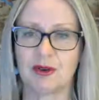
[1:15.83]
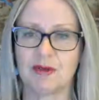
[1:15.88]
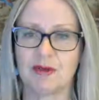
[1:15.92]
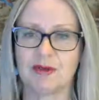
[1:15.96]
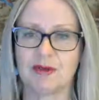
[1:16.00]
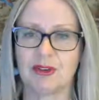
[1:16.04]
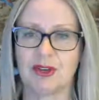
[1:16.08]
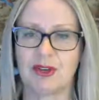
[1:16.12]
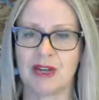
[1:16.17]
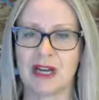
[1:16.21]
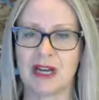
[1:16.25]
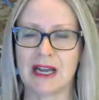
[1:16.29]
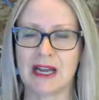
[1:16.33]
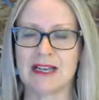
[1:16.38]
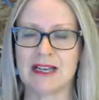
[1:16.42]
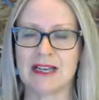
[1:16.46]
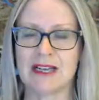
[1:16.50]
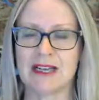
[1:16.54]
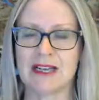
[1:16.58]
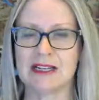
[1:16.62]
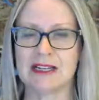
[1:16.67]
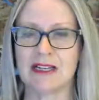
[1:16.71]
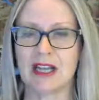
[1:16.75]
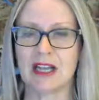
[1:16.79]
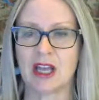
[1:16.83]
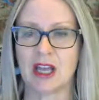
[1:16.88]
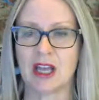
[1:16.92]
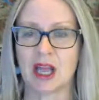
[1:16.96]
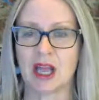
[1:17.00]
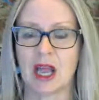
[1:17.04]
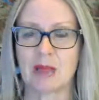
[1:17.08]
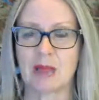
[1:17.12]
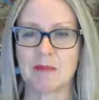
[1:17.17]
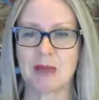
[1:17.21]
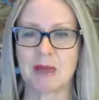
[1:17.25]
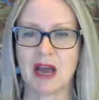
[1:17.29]
often
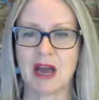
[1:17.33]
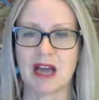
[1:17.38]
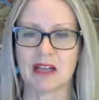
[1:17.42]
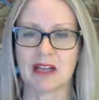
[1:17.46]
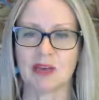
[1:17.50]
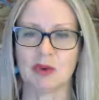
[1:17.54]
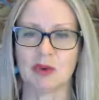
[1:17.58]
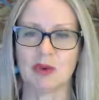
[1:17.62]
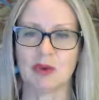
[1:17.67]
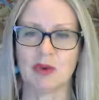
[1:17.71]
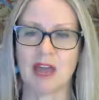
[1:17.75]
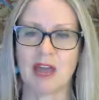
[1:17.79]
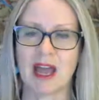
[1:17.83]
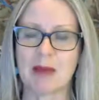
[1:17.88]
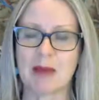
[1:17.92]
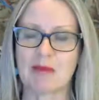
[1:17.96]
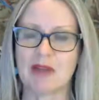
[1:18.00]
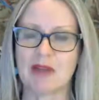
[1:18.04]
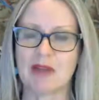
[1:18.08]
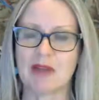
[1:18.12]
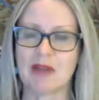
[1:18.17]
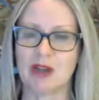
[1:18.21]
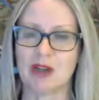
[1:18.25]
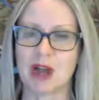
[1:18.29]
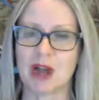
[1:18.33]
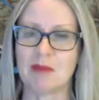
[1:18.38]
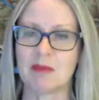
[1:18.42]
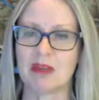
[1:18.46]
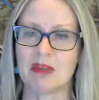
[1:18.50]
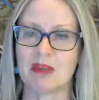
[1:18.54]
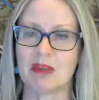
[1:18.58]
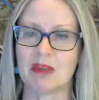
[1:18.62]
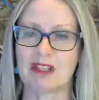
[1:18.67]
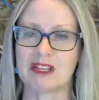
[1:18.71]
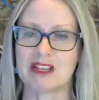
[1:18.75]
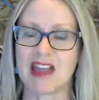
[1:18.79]
a party will cap their
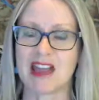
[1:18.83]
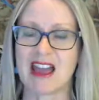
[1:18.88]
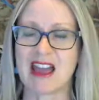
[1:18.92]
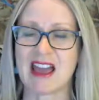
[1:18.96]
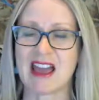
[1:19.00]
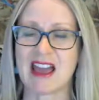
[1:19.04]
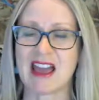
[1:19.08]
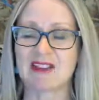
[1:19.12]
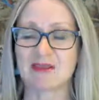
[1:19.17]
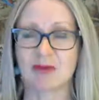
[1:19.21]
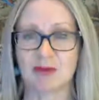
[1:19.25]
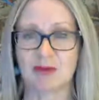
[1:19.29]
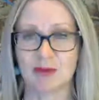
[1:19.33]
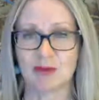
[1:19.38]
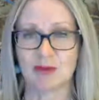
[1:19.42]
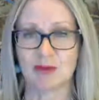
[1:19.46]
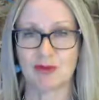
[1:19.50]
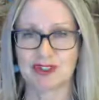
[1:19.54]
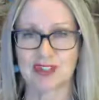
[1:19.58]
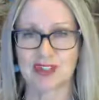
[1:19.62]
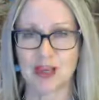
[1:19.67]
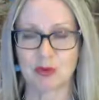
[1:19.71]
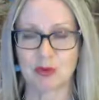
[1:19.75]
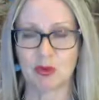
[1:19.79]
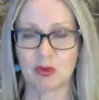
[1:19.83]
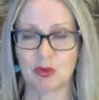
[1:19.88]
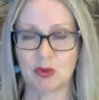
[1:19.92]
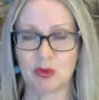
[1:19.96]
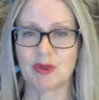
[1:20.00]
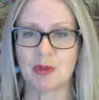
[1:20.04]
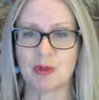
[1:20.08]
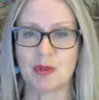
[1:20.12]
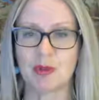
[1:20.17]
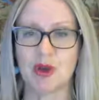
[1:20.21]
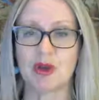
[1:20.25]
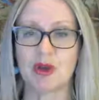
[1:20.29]
liability at, for example,
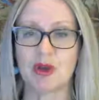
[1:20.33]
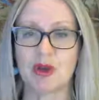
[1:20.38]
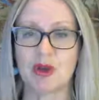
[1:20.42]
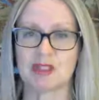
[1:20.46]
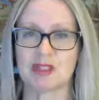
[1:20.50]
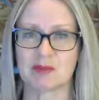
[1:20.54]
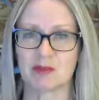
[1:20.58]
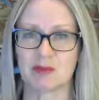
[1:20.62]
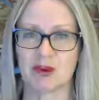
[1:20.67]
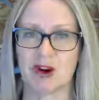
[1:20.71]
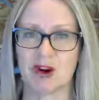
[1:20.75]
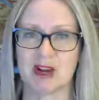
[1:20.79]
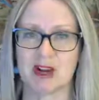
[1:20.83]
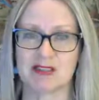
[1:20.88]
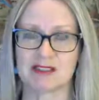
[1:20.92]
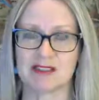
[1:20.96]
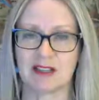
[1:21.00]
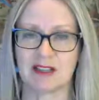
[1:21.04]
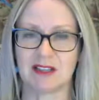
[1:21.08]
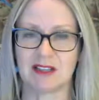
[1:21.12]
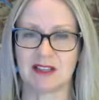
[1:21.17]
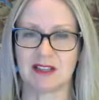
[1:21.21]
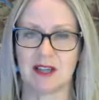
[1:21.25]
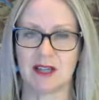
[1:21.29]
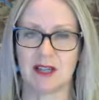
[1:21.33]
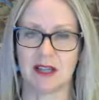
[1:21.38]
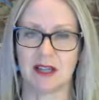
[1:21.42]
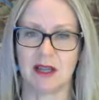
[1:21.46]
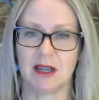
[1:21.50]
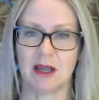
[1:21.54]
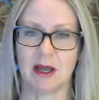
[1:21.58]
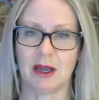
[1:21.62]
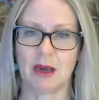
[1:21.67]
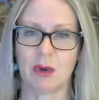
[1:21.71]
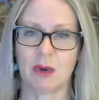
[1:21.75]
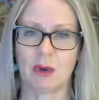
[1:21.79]
the purchase price.
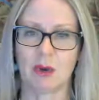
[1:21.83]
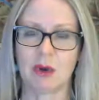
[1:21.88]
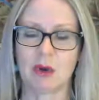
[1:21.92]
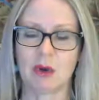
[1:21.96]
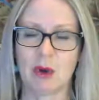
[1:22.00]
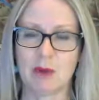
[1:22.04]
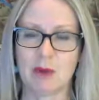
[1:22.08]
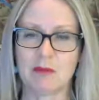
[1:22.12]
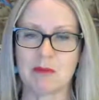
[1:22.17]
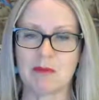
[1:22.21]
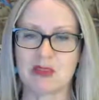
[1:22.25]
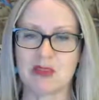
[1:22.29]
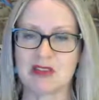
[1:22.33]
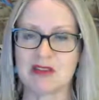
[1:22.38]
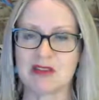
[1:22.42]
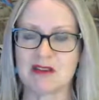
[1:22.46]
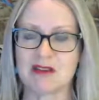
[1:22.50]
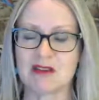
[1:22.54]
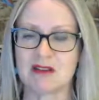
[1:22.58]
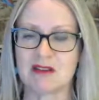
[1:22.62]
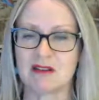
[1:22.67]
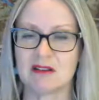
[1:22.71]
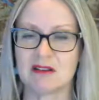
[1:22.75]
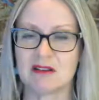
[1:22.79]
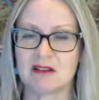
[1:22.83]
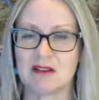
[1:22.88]
We won't be